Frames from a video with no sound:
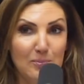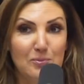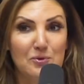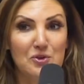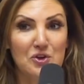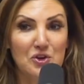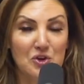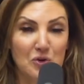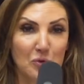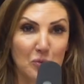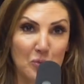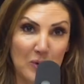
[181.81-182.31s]
up
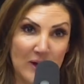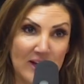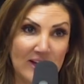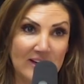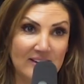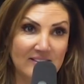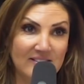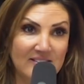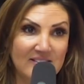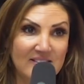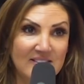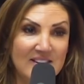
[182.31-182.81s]
to your
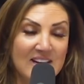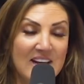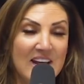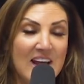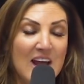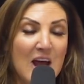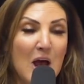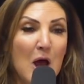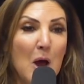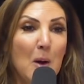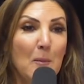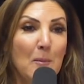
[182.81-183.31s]
waist.
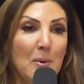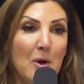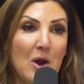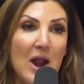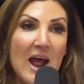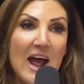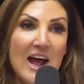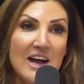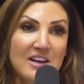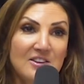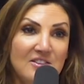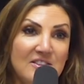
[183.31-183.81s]
But
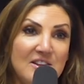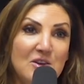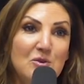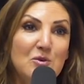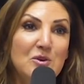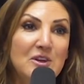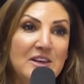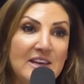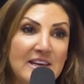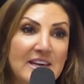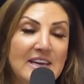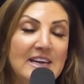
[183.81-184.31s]
as they
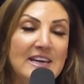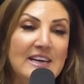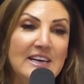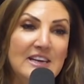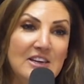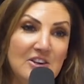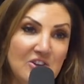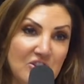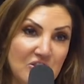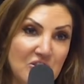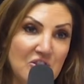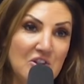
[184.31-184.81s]
were getting
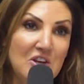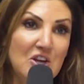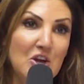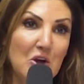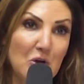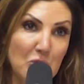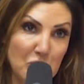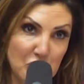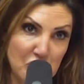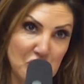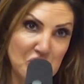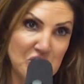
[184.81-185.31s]
into the
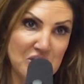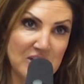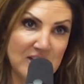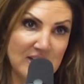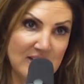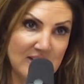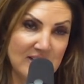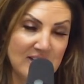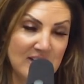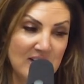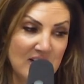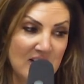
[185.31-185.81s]

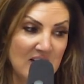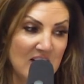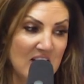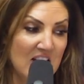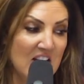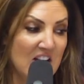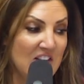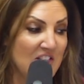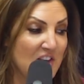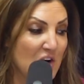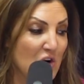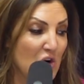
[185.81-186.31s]
ocean,
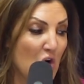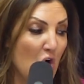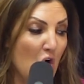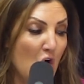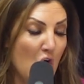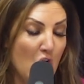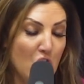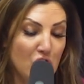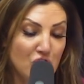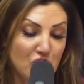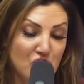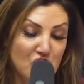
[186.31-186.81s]
they're
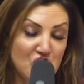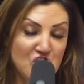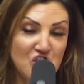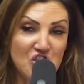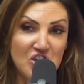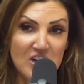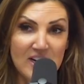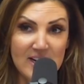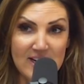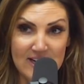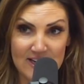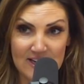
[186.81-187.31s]
all
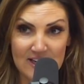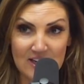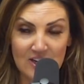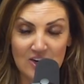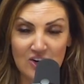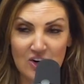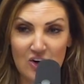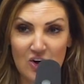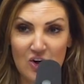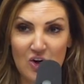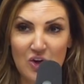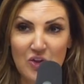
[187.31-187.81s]
shitting.
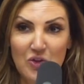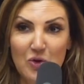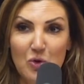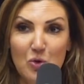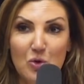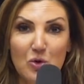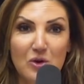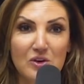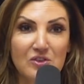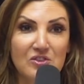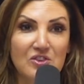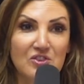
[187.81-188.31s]
All the
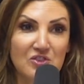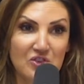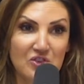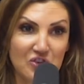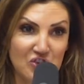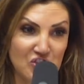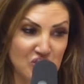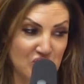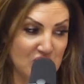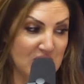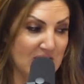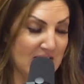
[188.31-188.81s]
horses are
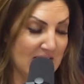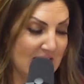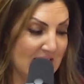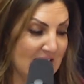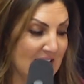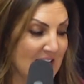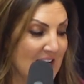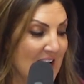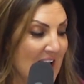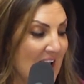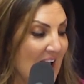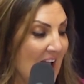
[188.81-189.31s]

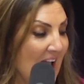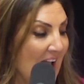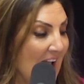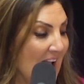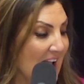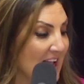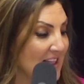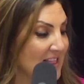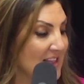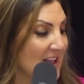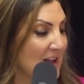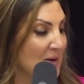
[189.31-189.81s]
shitting.
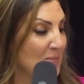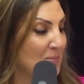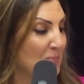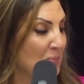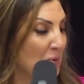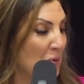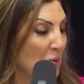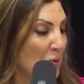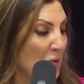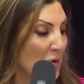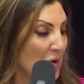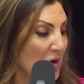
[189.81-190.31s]
And then
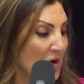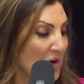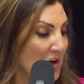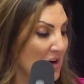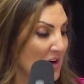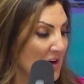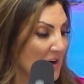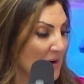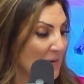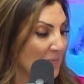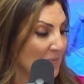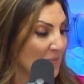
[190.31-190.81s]

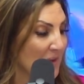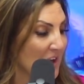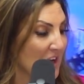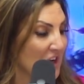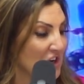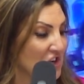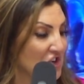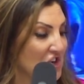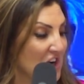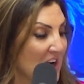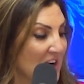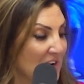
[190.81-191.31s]
poor
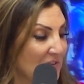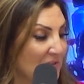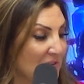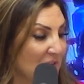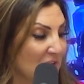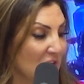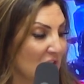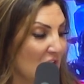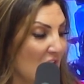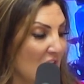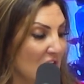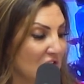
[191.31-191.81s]

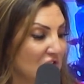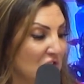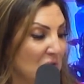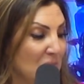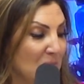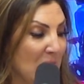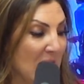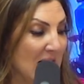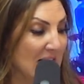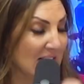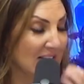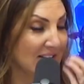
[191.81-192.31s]
Jennifer lost her
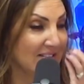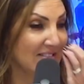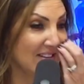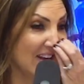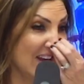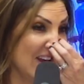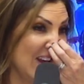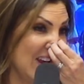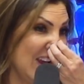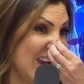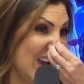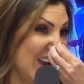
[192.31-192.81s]
balance
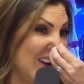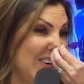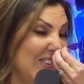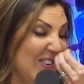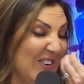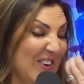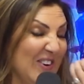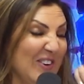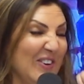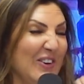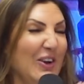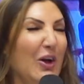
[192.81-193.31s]
and